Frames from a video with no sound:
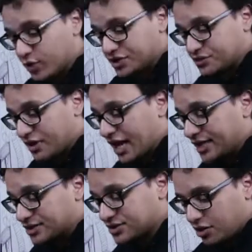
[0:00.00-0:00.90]
with his
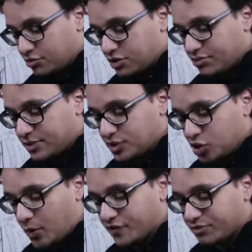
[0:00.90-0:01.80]
hands. Come on, baby,
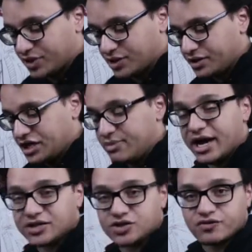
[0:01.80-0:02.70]
come for me. He
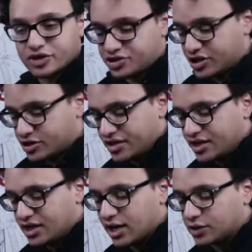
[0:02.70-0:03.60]
demands, thrusting
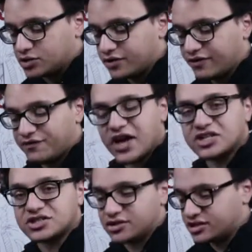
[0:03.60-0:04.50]
in and out,
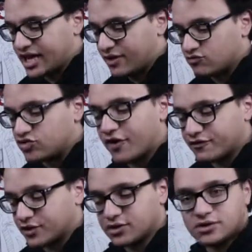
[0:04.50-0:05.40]
faster and
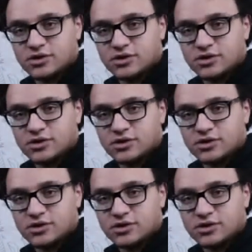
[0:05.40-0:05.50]
rougher